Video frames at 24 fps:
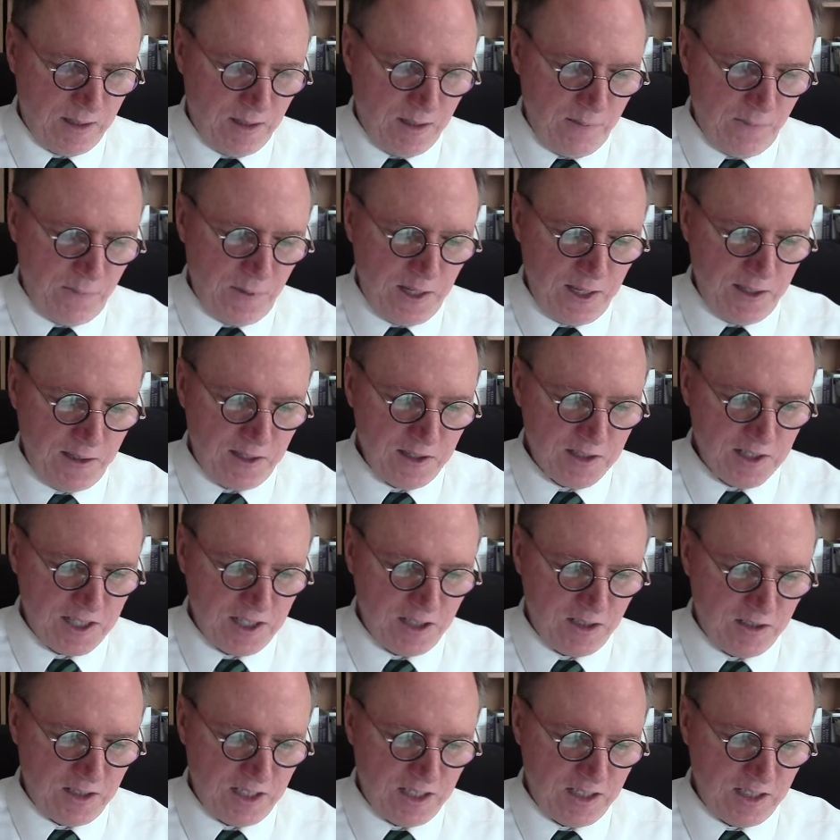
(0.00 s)
Faith is
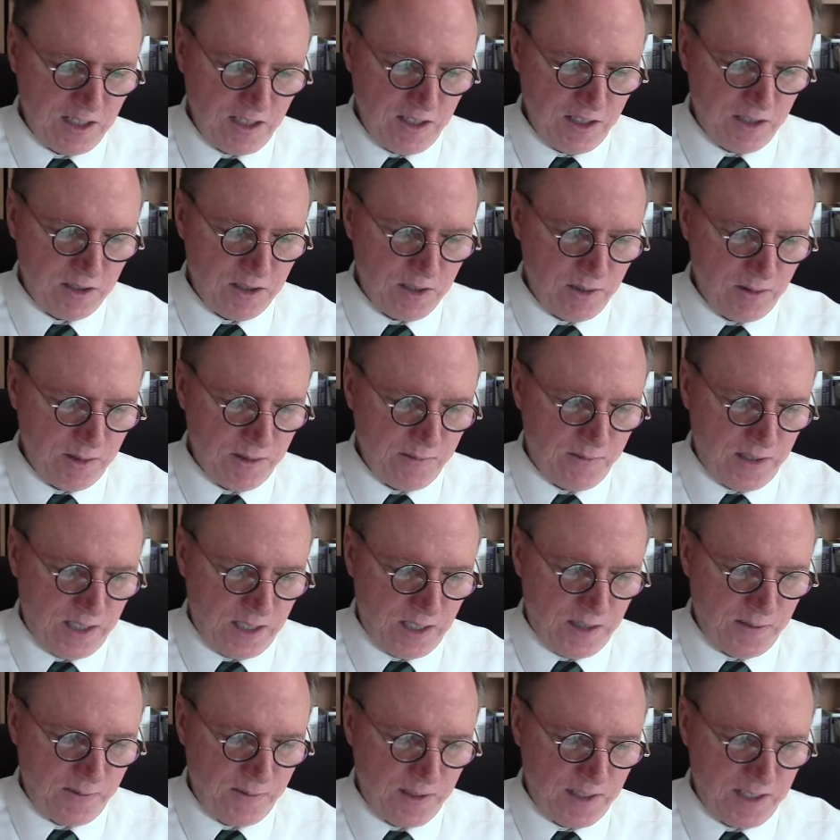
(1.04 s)
here declared to
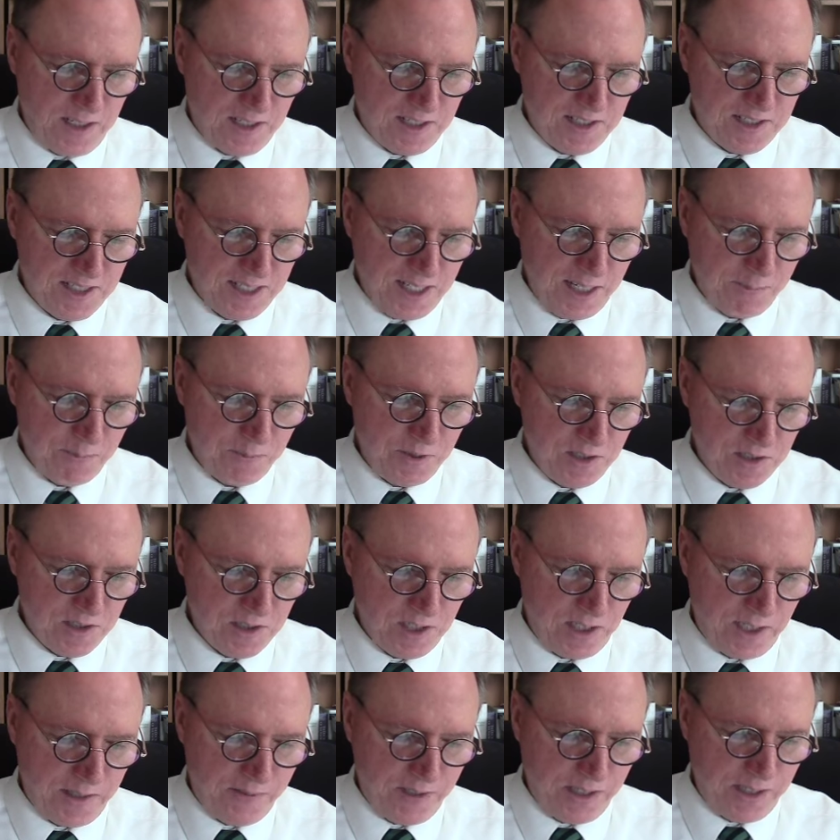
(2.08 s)
involve acceptance
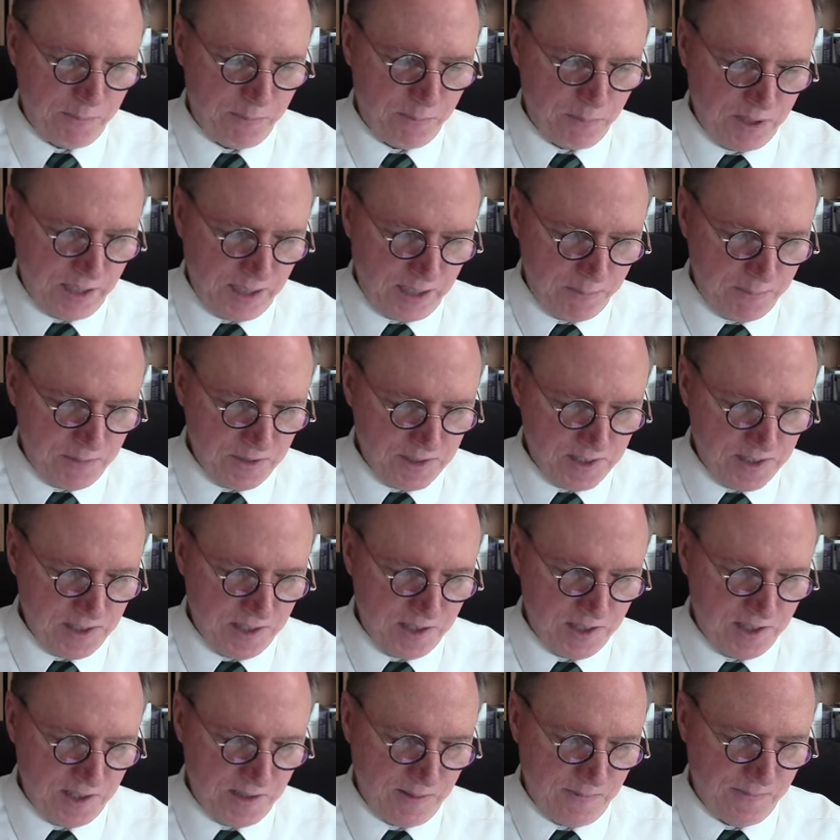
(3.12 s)
of a
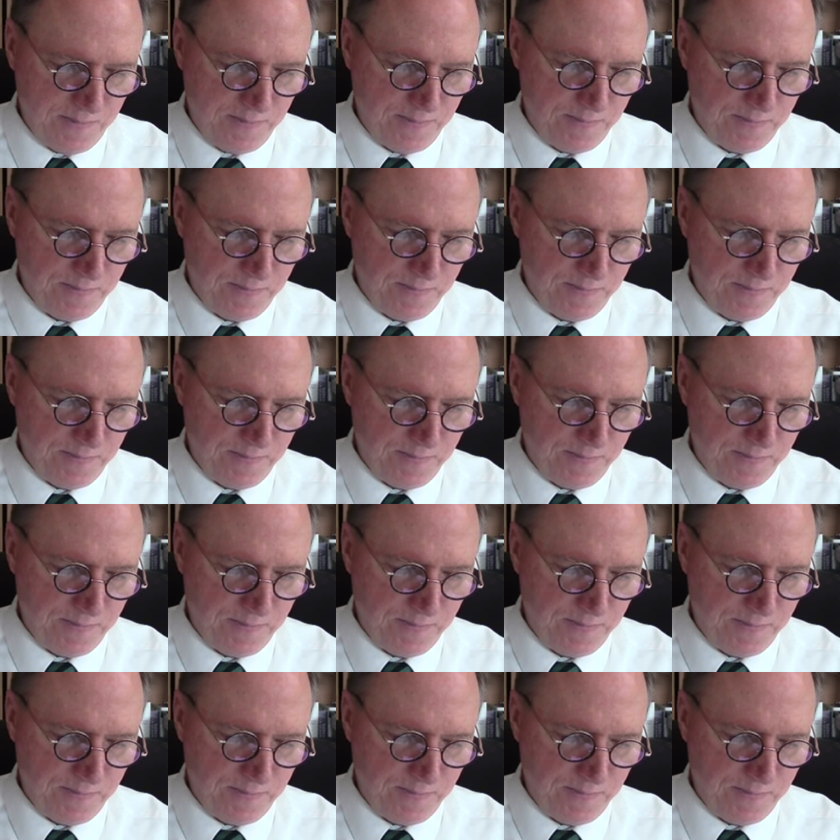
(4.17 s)
proposition.